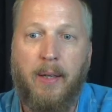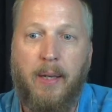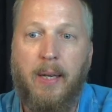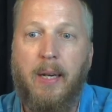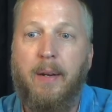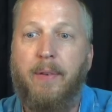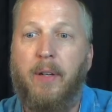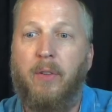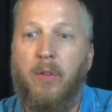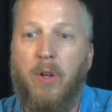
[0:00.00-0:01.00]
He even
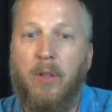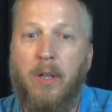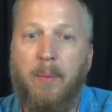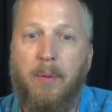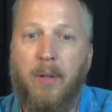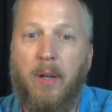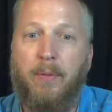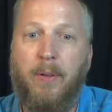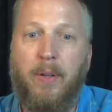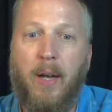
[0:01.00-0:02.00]
exalted
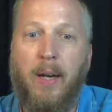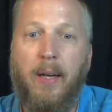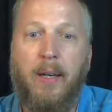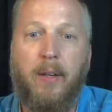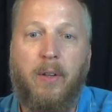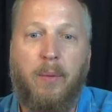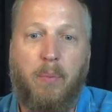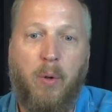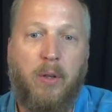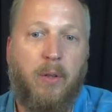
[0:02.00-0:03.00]
himself as high as the
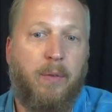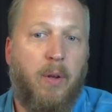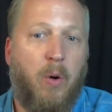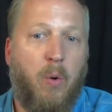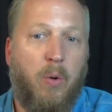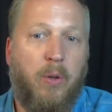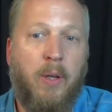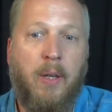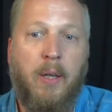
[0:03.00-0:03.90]
prince of the host.